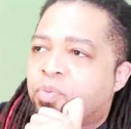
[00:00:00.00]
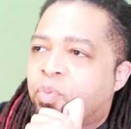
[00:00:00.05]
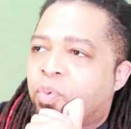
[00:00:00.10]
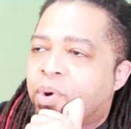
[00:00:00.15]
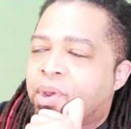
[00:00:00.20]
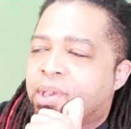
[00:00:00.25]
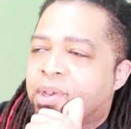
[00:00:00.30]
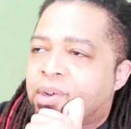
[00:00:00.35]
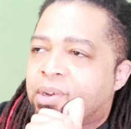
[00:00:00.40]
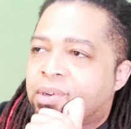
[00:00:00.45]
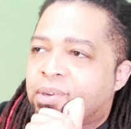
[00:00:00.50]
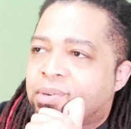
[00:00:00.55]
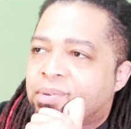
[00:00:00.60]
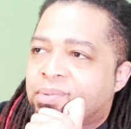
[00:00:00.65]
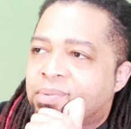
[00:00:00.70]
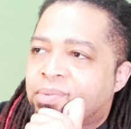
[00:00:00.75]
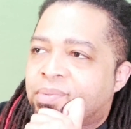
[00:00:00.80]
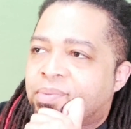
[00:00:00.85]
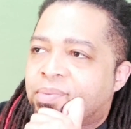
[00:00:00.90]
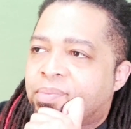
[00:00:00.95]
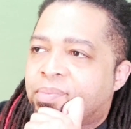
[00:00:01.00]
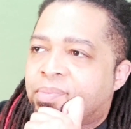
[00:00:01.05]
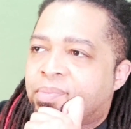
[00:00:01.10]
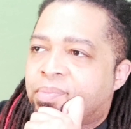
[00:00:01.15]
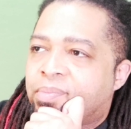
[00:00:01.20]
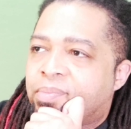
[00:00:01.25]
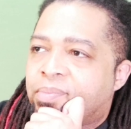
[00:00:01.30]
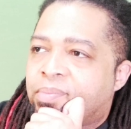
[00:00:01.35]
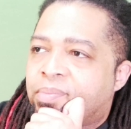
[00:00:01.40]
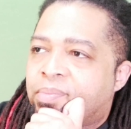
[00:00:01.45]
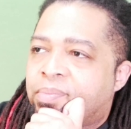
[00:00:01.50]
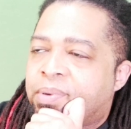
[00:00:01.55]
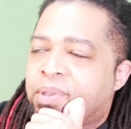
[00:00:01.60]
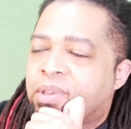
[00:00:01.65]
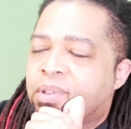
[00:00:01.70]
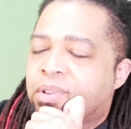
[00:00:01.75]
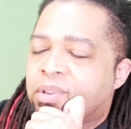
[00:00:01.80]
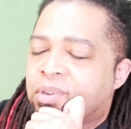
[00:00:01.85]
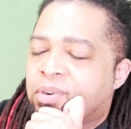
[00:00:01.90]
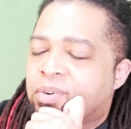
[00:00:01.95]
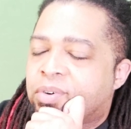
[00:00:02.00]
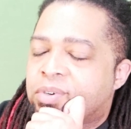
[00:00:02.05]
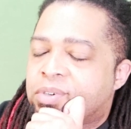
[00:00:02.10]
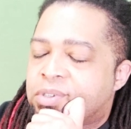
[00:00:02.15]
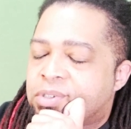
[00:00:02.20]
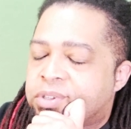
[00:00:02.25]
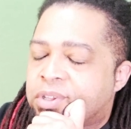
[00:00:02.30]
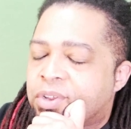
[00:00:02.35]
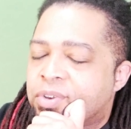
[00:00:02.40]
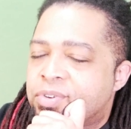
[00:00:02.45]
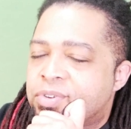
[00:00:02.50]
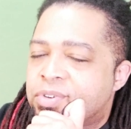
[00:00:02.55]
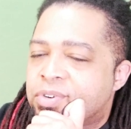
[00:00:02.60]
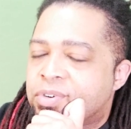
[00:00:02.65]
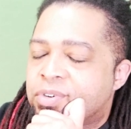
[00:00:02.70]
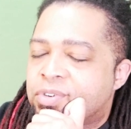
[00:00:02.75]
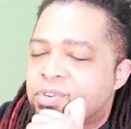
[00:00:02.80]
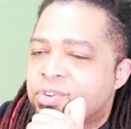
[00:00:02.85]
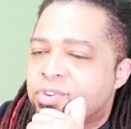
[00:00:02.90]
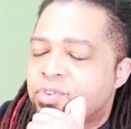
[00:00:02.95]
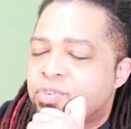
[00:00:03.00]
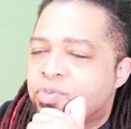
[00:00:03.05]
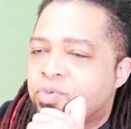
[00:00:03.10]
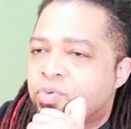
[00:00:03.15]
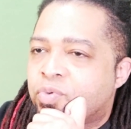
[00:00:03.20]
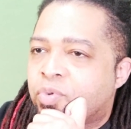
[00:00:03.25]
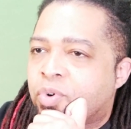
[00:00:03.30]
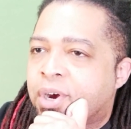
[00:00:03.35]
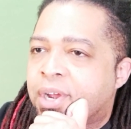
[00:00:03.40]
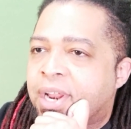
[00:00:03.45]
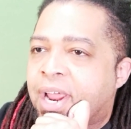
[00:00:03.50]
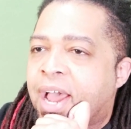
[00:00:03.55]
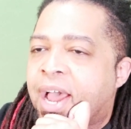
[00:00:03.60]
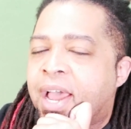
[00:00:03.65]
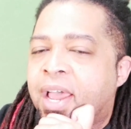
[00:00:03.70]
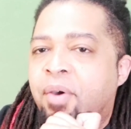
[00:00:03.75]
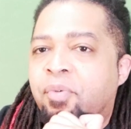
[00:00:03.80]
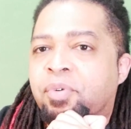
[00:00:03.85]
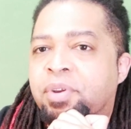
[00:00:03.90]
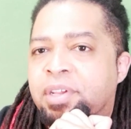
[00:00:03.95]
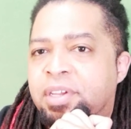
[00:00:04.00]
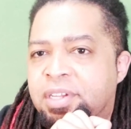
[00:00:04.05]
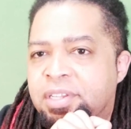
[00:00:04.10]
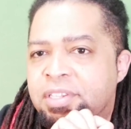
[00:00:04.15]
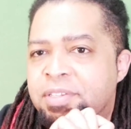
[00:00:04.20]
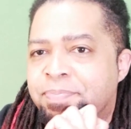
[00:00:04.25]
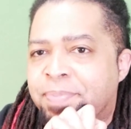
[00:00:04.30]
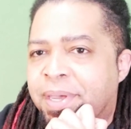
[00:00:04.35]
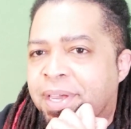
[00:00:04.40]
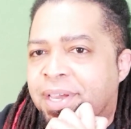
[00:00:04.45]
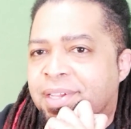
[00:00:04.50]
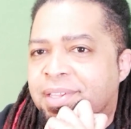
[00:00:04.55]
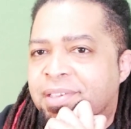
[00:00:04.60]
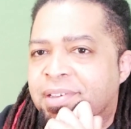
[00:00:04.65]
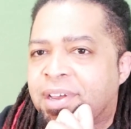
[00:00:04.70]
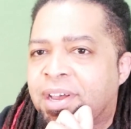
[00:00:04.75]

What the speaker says: will be a little closer to what I would expect